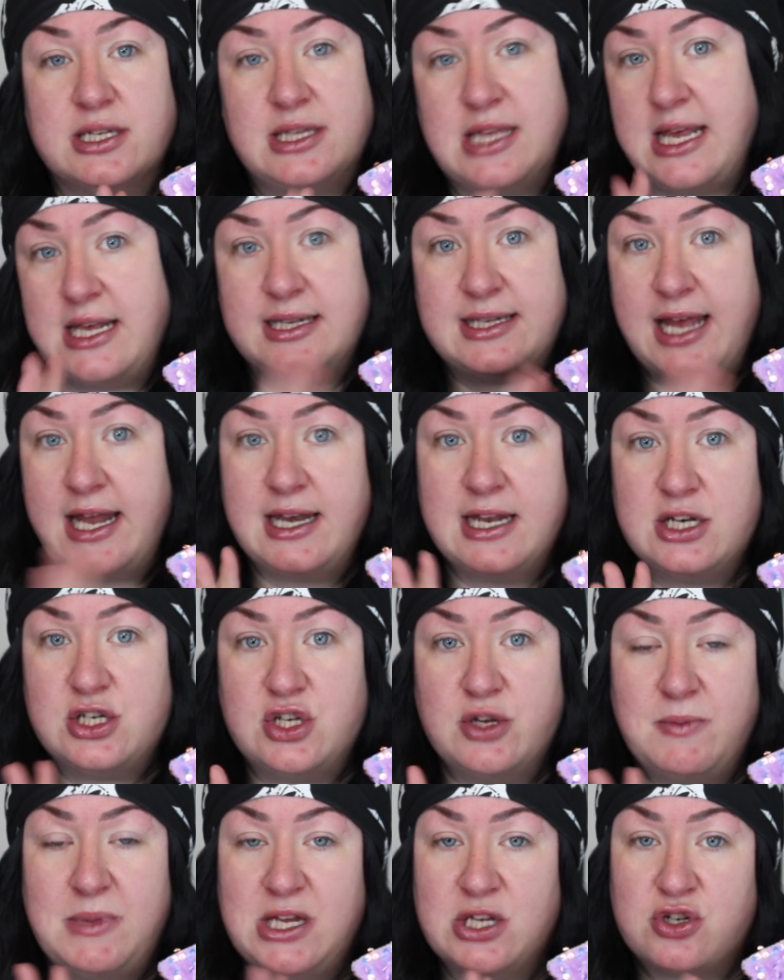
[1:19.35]
They send it
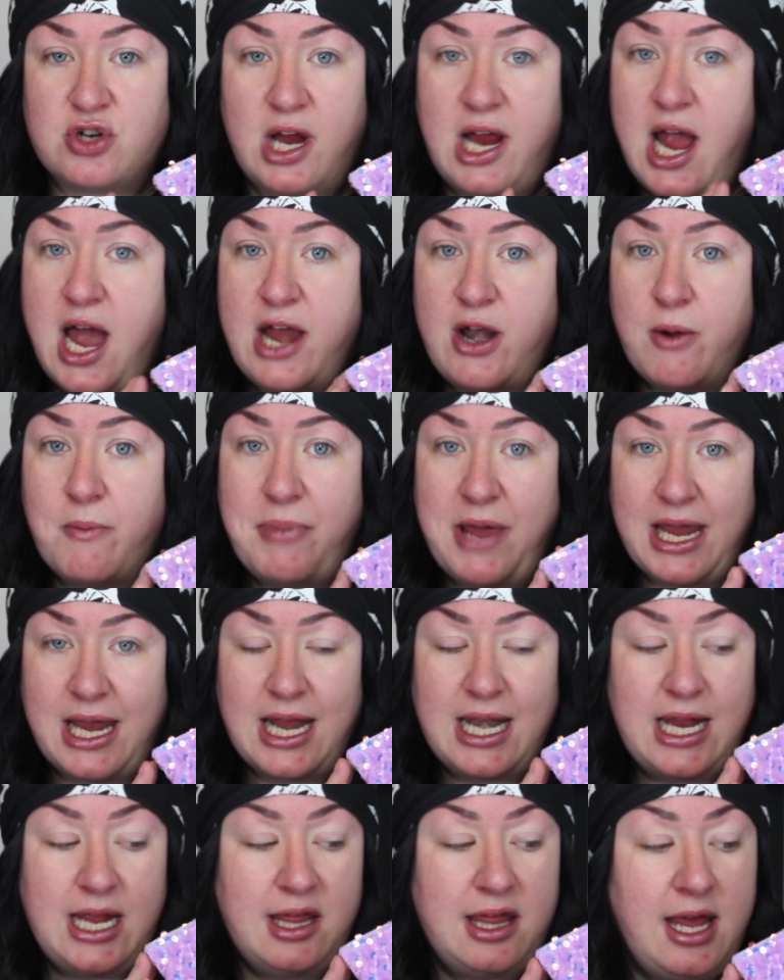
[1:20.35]
to me straight. I don't pick
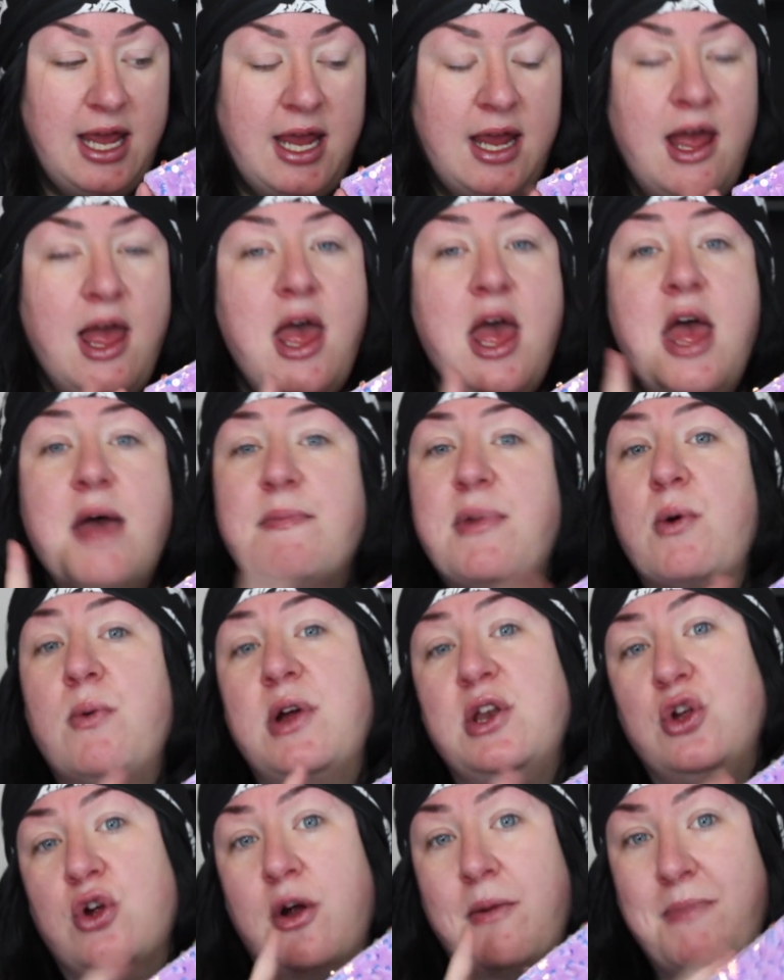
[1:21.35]
anything. But
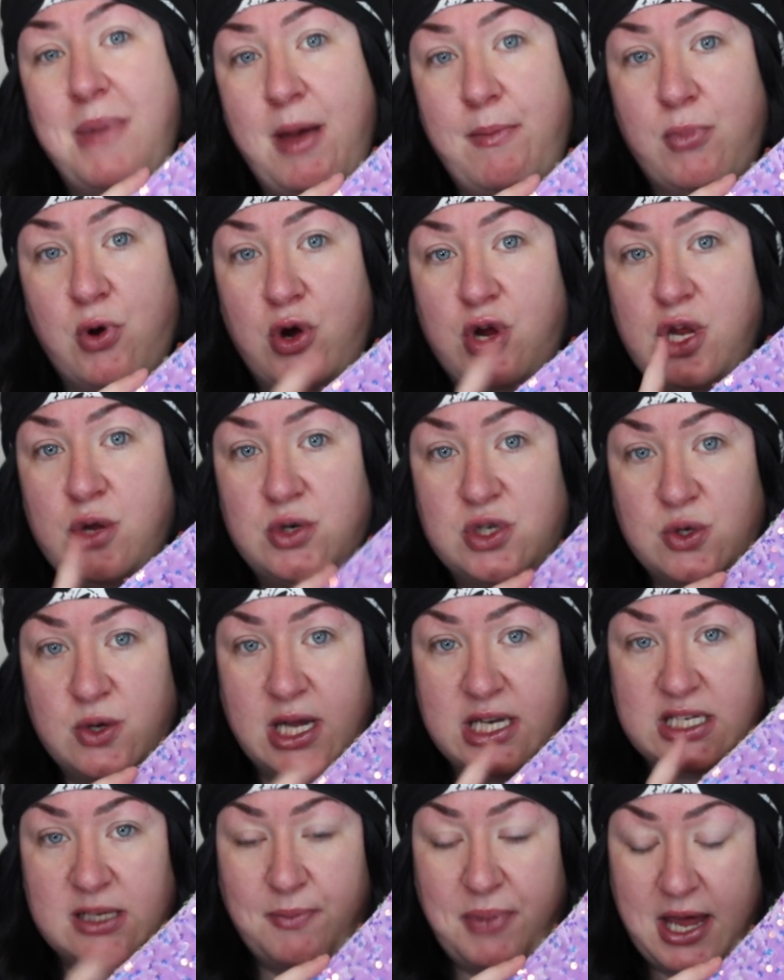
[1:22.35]
when you're a member, you do
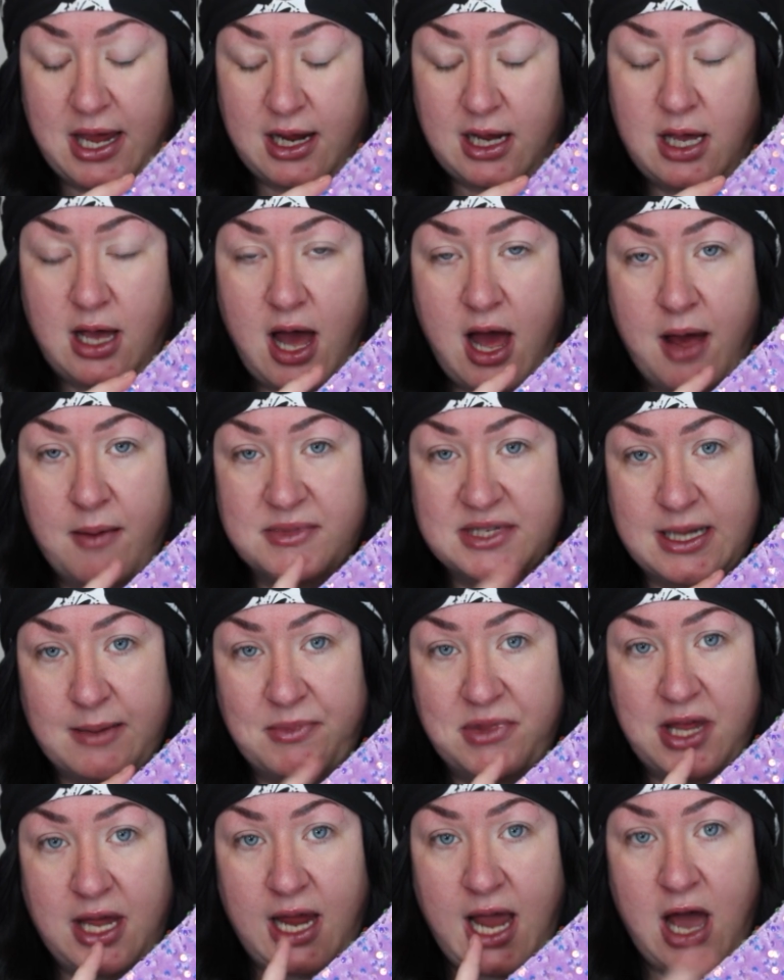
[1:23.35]
get to pick
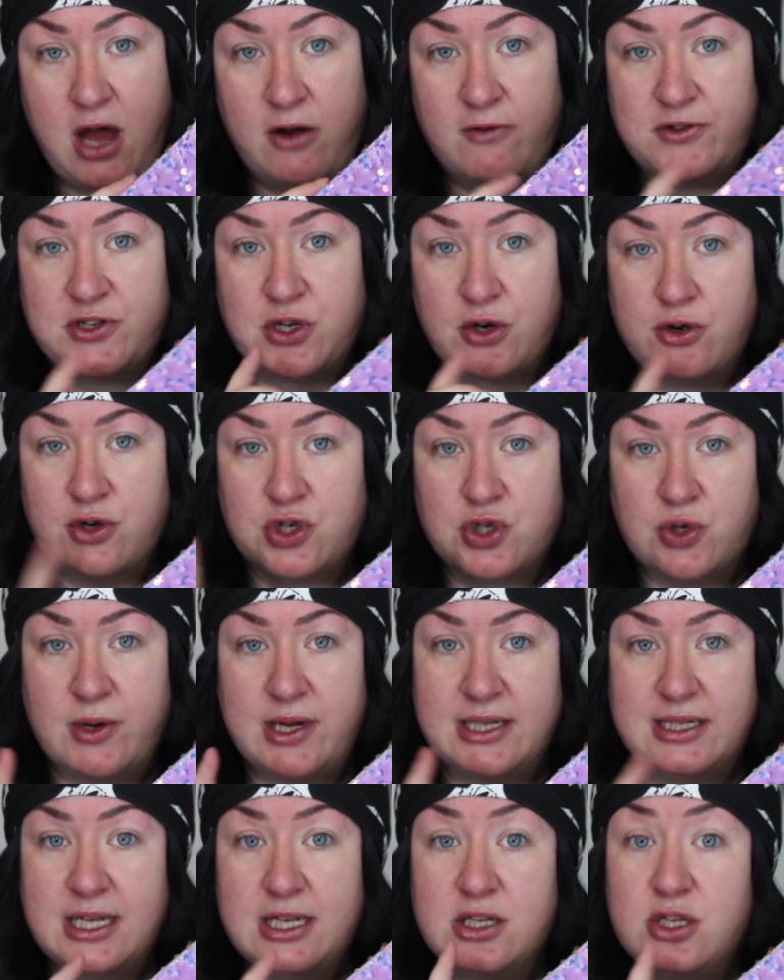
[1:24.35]
something out of certain
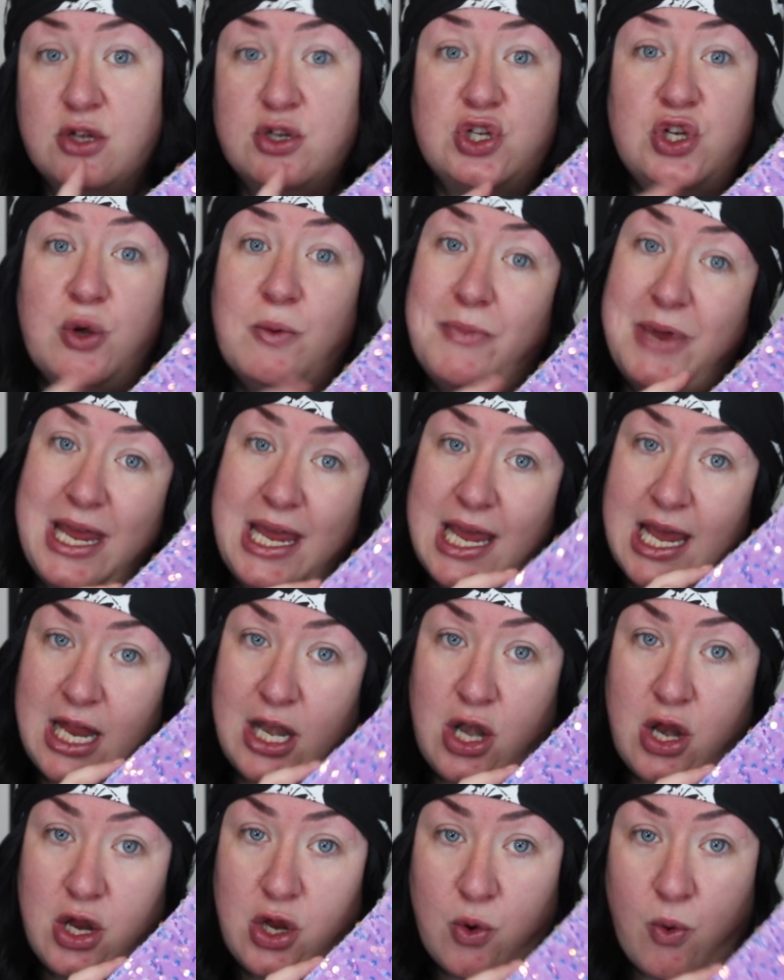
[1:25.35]
choices to be
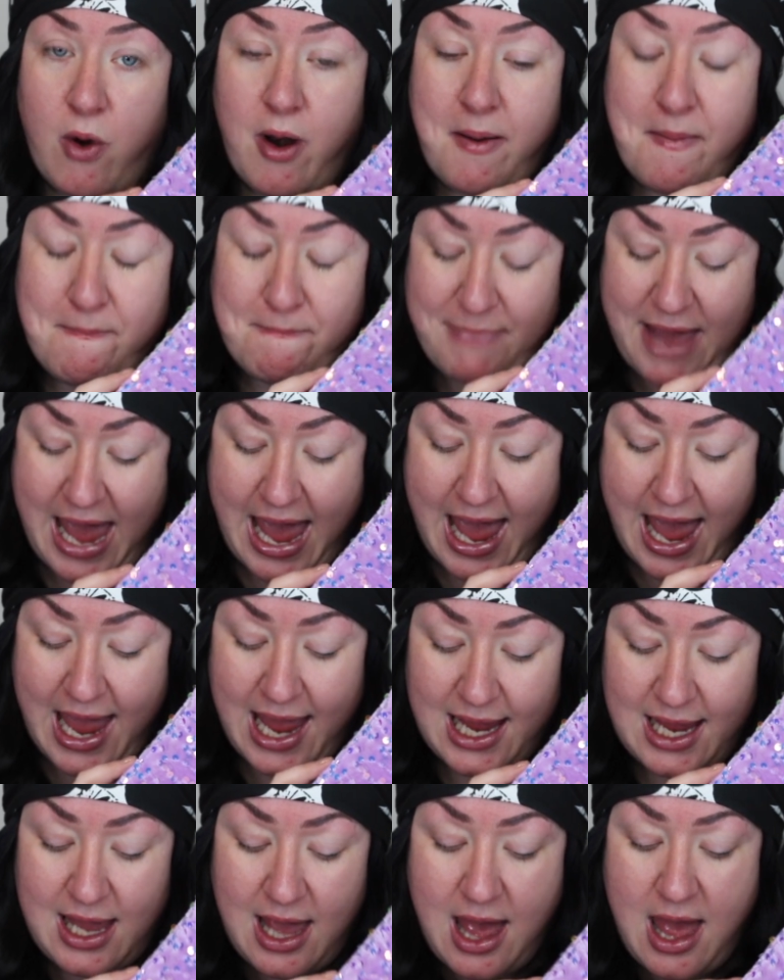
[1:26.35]
in your
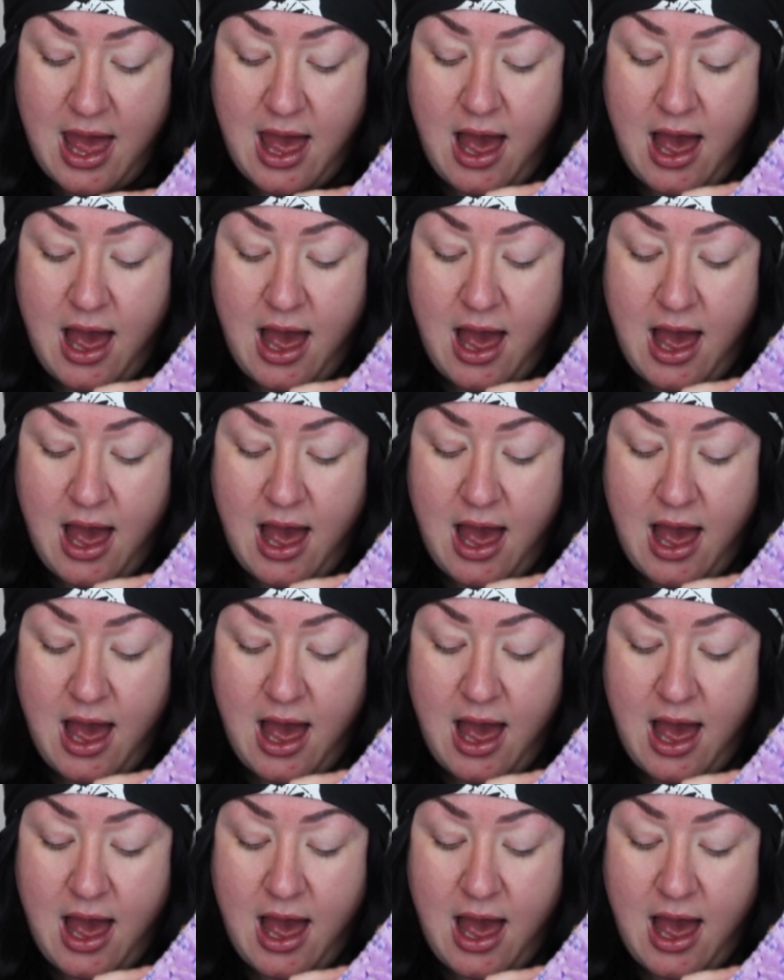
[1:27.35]
bag.